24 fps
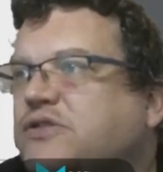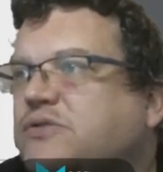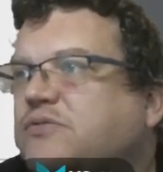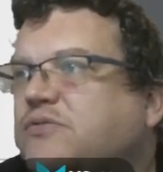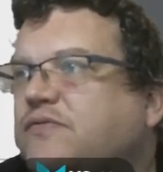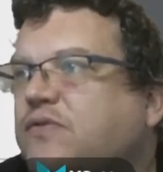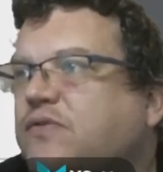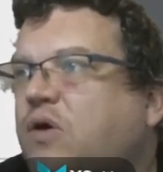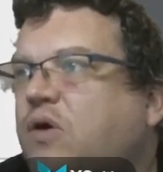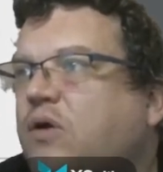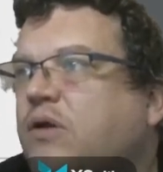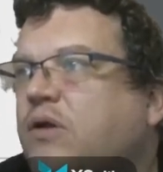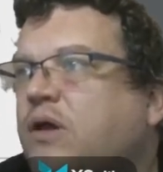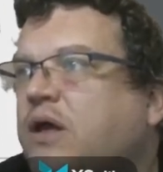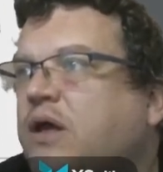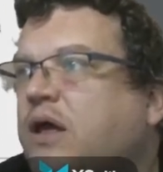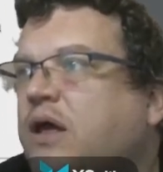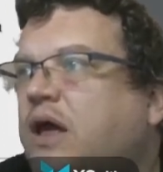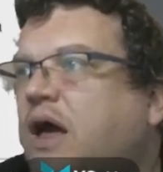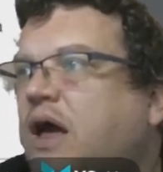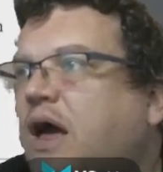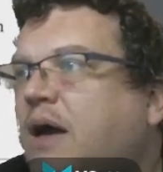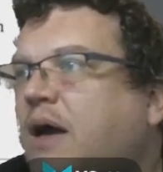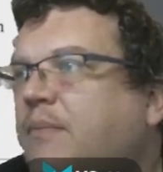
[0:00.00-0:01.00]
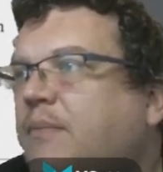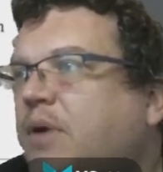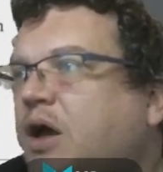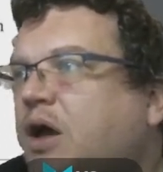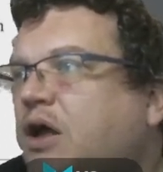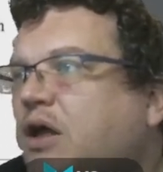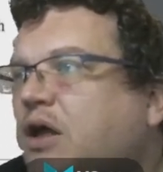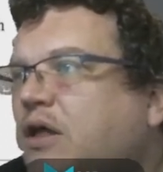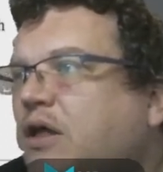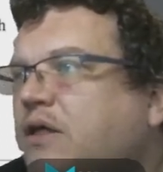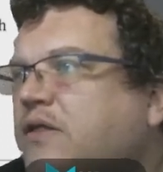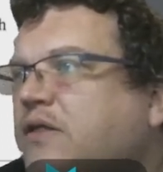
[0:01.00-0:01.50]
We've got
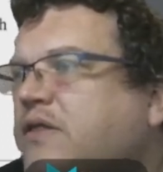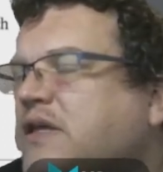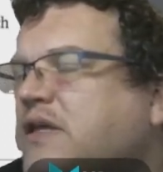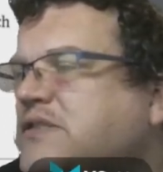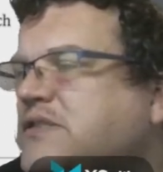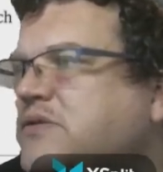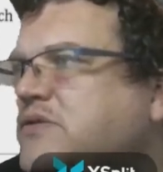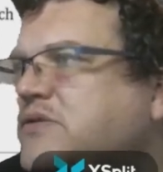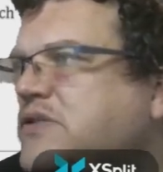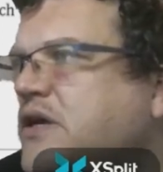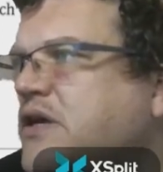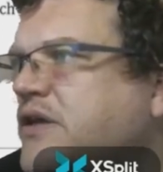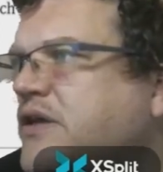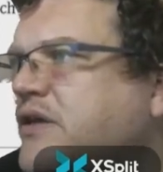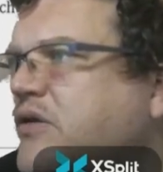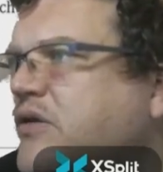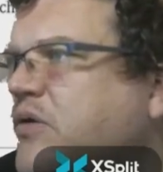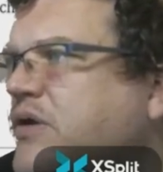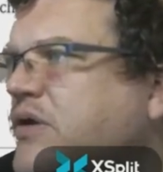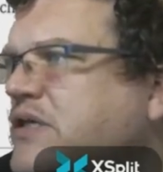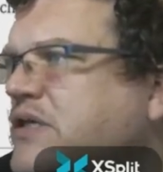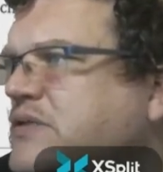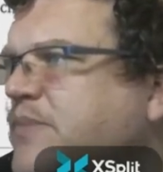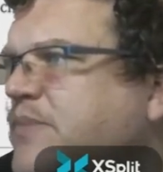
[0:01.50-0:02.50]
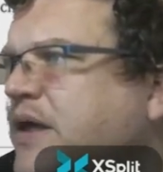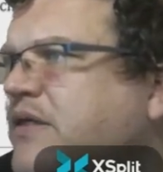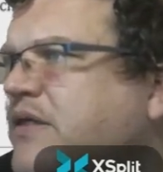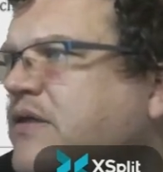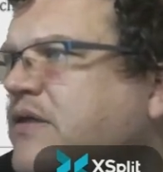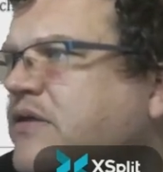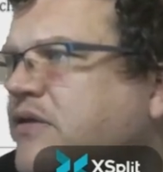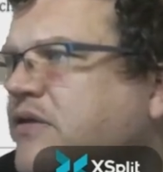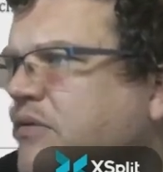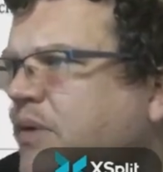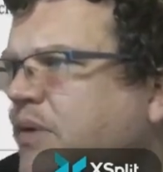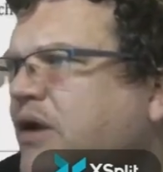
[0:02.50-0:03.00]
this looks like Euler's method
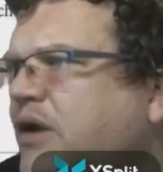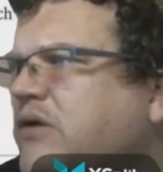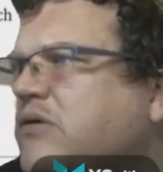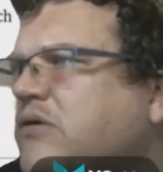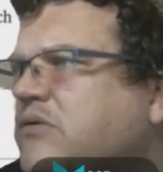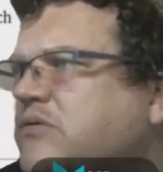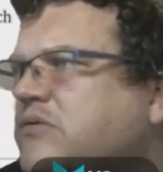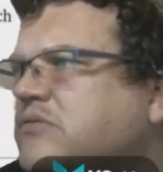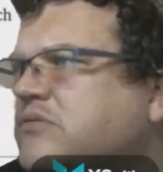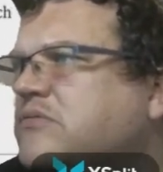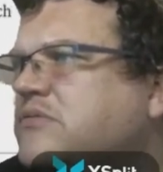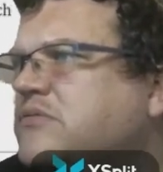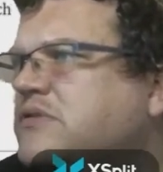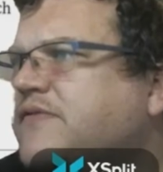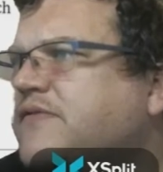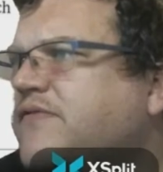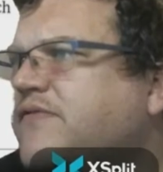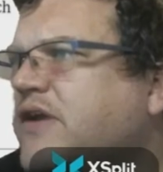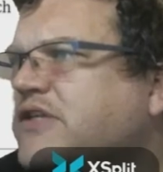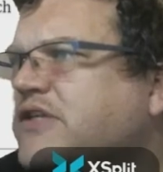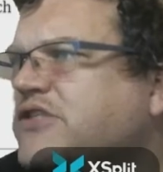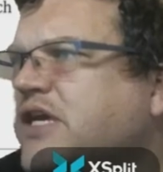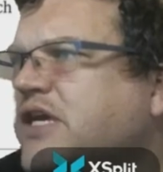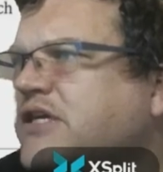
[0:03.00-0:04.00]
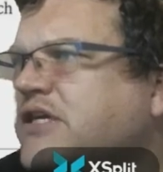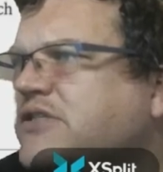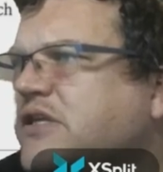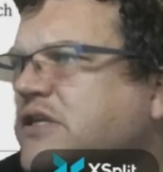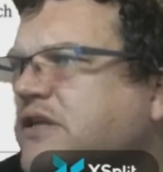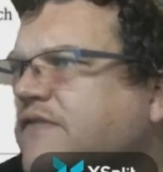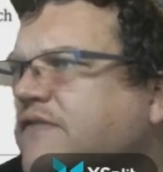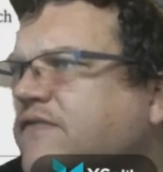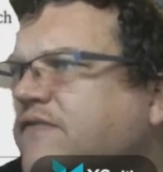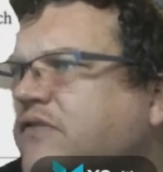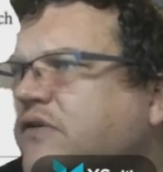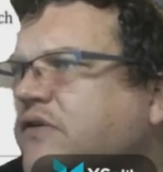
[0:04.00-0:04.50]
numerical differentiation, I
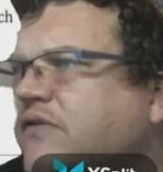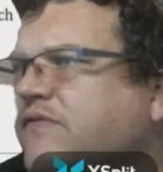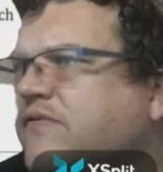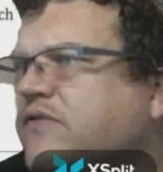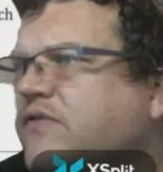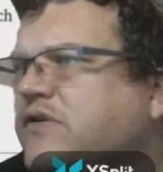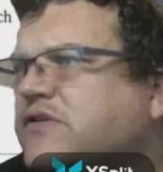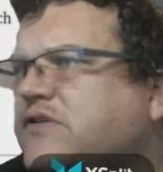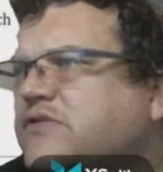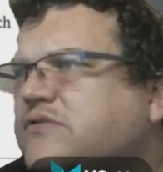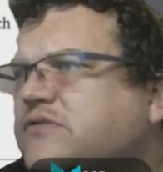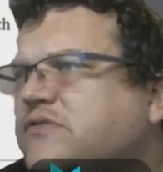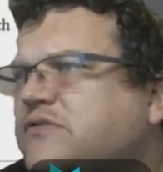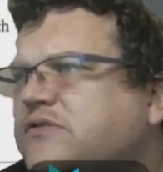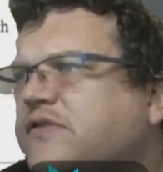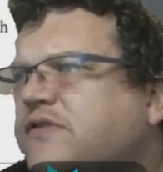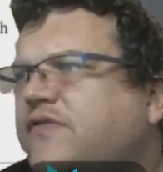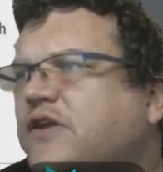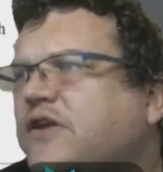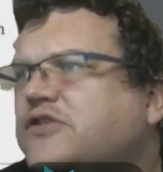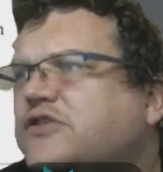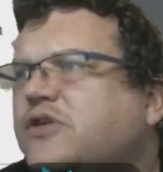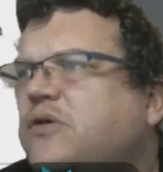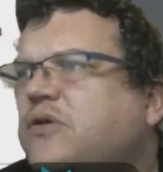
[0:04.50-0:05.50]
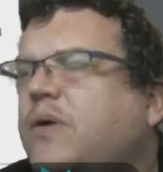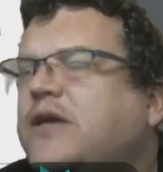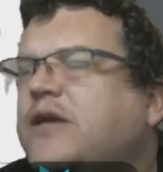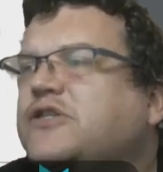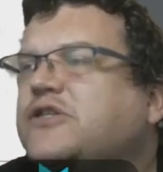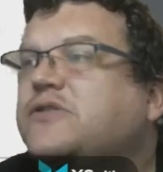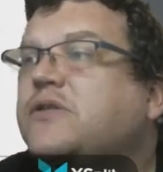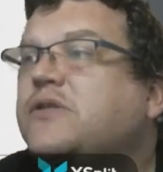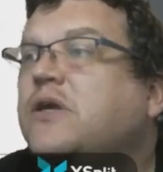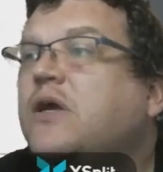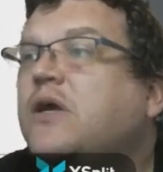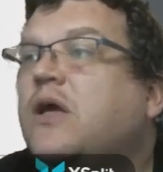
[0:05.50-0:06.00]
think, for a differential equation,
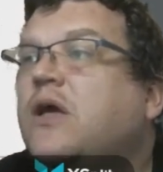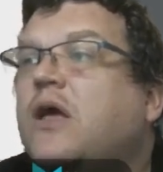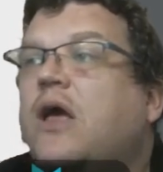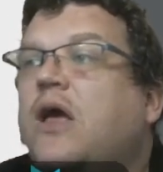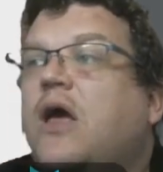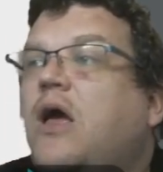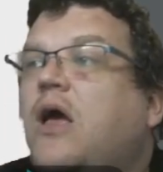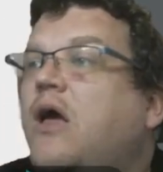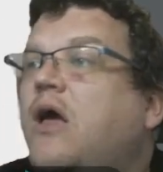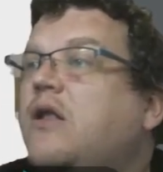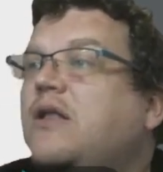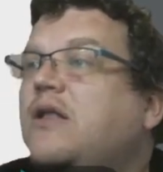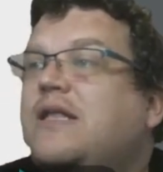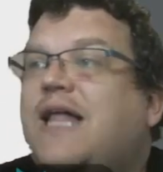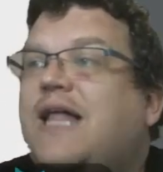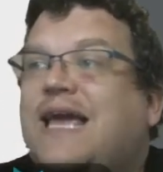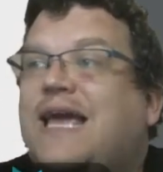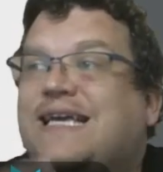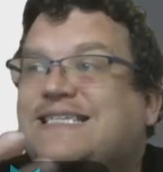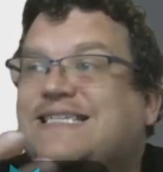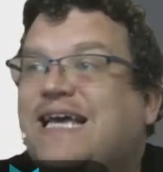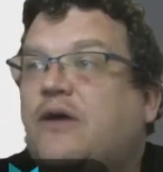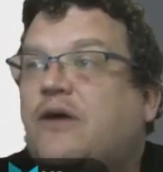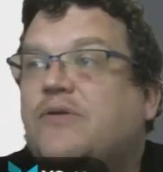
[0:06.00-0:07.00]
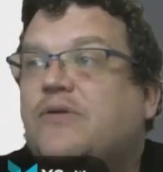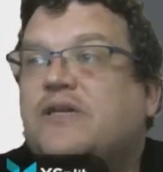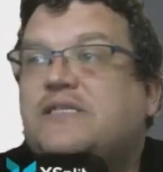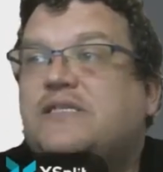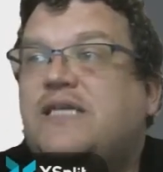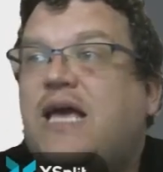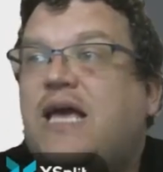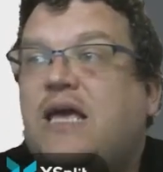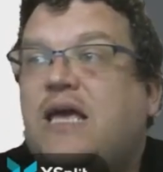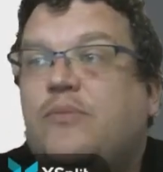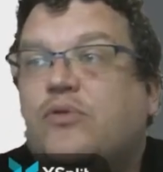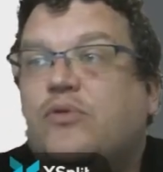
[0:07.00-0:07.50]
laid out in a
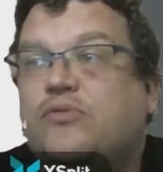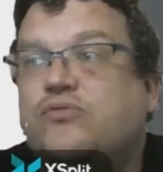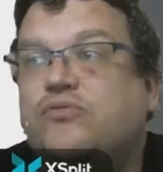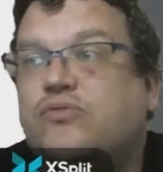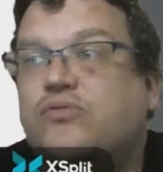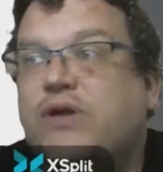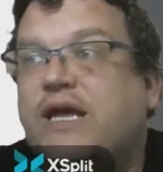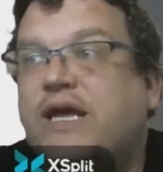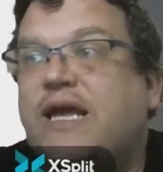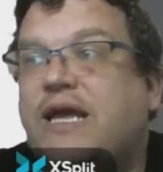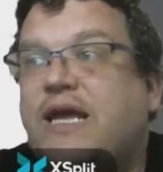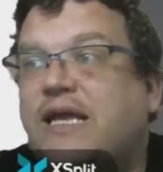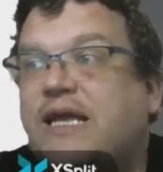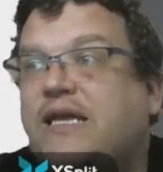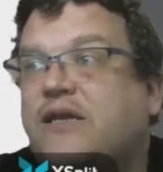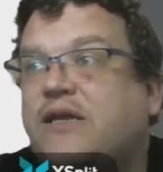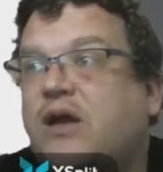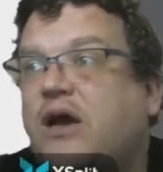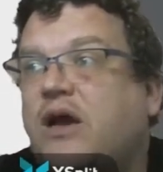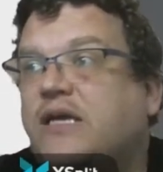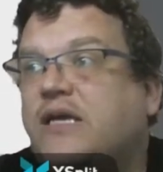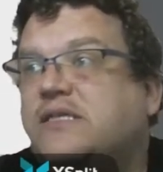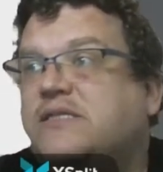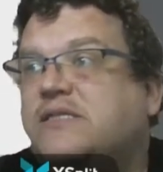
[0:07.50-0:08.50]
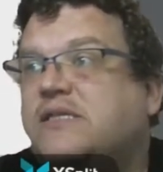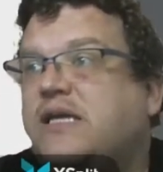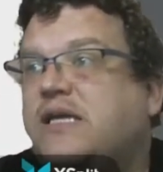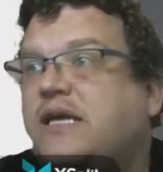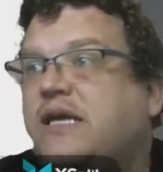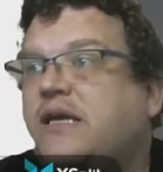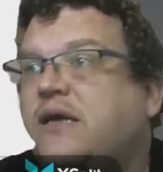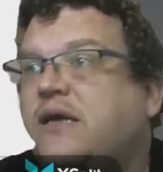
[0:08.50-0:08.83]
table really nicely.